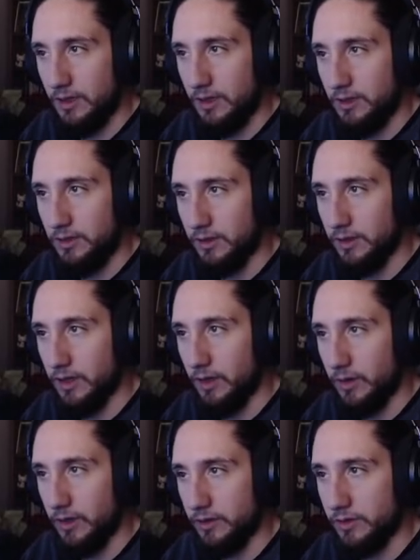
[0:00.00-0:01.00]
Like that,
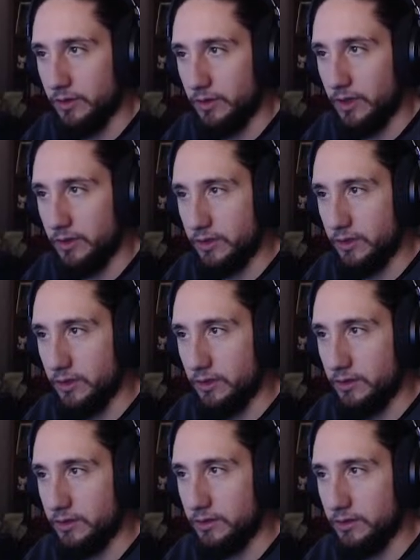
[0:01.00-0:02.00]
right? So that's a
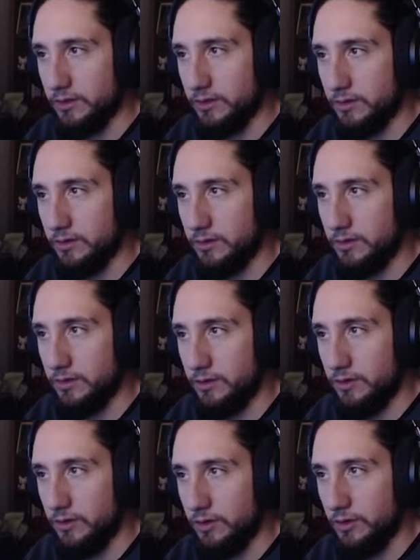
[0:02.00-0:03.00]

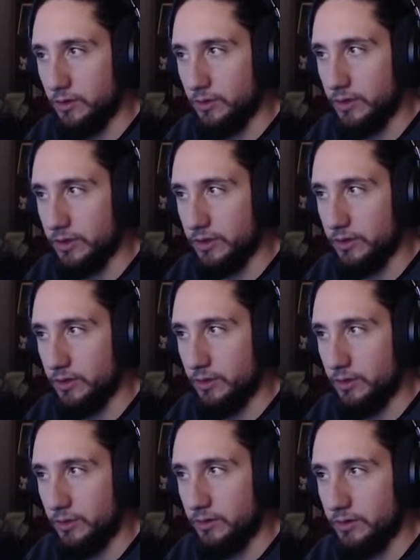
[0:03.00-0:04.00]
2, that's a
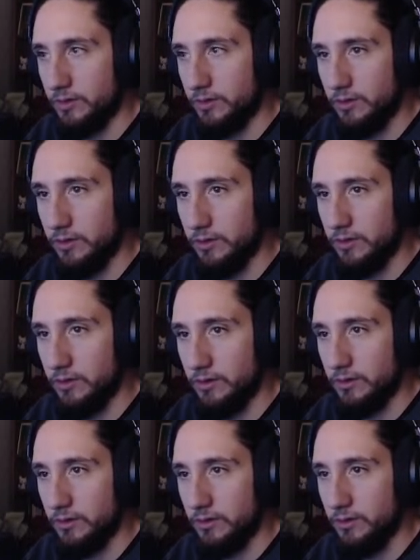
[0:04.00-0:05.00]
2.
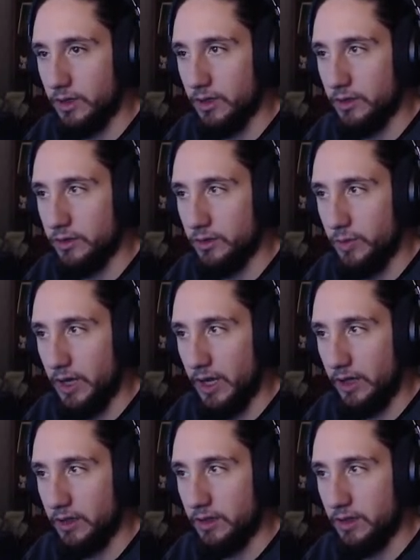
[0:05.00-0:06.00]
We get a 2
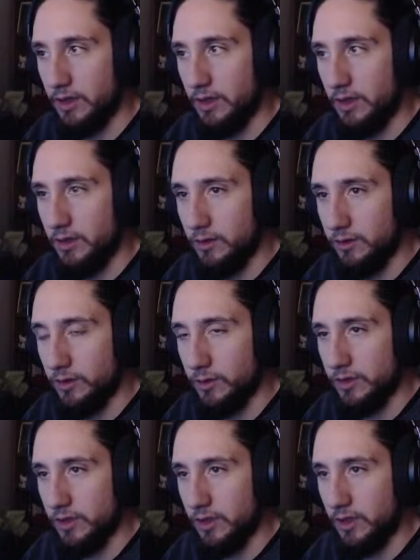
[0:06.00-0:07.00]
back. There's no
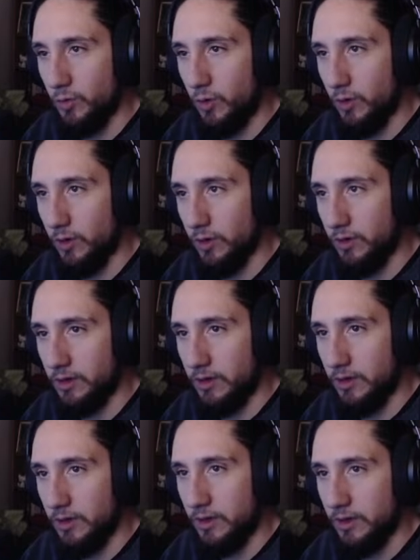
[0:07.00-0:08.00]
z anymore.
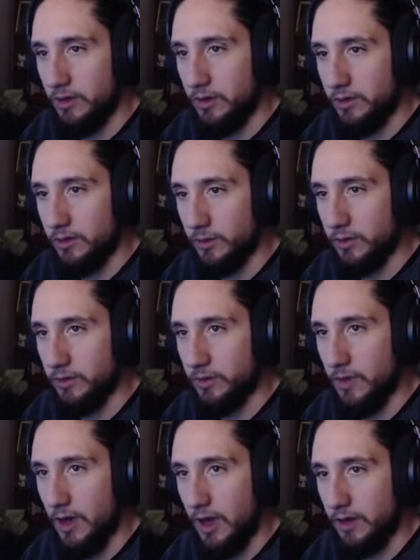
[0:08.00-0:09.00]
So we just do
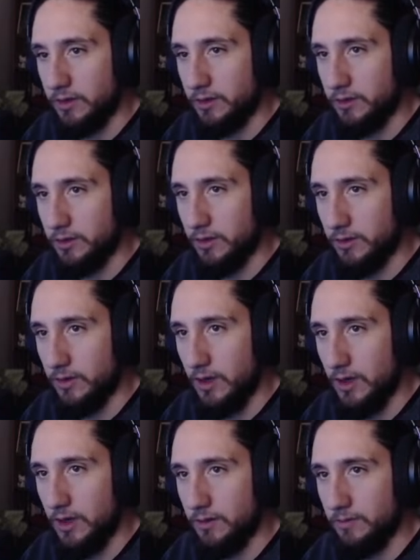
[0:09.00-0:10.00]
that, and
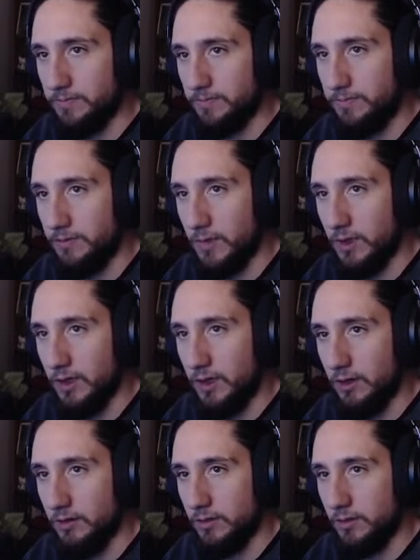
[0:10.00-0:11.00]
then
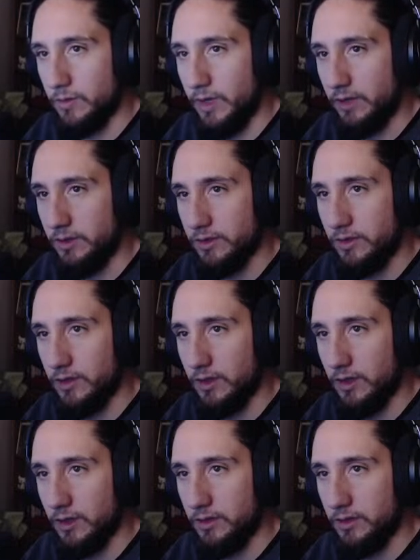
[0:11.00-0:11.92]
rect get